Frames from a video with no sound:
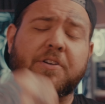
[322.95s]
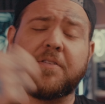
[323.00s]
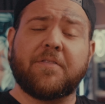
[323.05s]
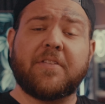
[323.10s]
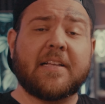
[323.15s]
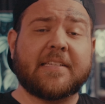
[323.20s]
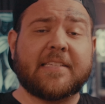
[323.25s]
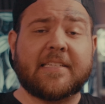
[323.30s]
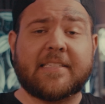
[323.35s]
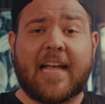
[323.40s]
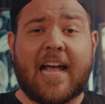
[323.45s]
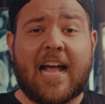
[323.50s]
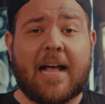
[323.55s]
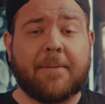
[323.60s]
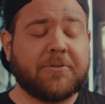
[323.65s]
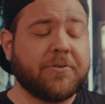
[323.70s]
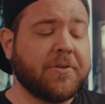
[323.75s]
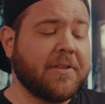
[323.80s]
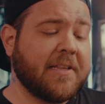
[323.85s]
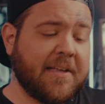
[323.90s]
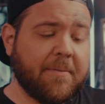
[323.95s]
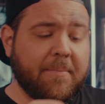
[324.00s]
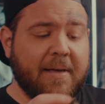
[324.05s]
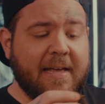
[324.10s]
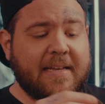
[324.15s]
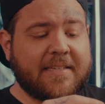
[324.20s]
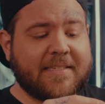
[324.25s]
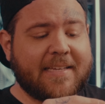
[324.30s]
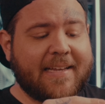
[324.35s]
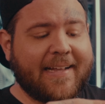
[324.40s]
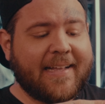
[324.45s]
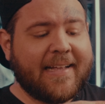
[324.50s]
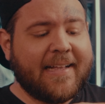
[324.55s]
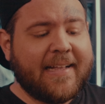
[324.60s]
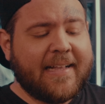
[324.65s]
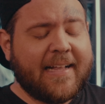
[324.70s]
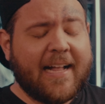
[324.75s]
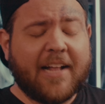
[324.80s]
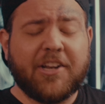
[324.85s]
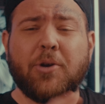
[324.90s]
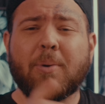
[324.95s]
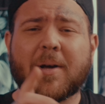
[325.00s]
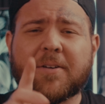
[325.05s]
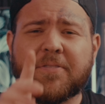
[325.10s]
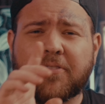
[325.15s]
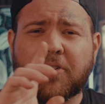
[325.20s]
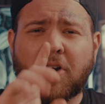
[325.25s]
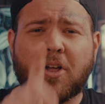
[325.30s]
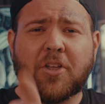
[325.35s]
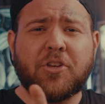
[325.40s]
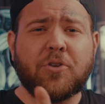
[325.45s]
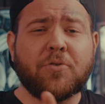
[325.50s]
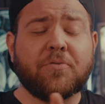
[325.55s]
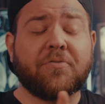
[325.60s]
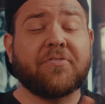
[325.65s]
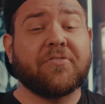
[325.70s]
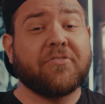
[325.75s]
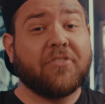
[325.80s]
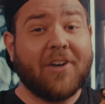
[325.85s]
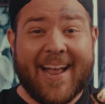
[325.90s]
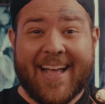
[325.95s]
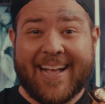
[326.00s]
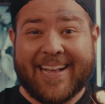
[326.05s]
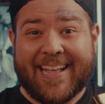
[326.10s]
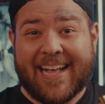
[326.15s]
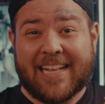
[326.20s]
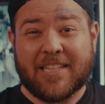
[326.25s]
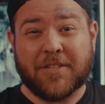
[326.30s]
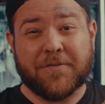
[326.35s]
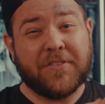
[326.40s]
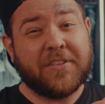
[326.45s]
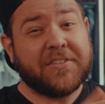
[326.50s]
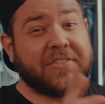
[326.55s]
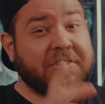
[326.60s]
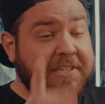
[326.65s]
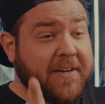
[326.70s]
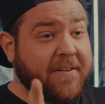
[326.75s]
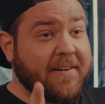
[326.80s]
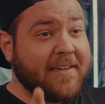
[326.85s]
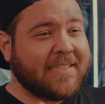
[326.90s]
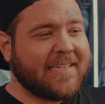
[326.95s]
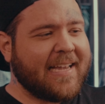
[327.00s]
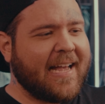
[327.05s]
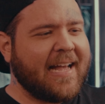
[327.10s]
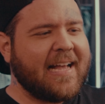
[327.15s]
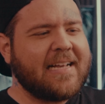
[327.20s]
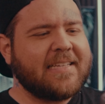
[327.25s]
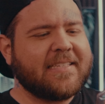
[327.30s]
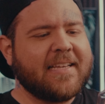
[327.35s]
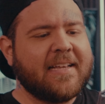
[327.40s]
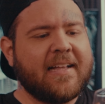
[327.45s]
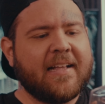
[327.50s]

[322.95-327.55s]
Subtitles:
of this is absolutely amazing. And you know what, for all you frag heads, for the serious guys,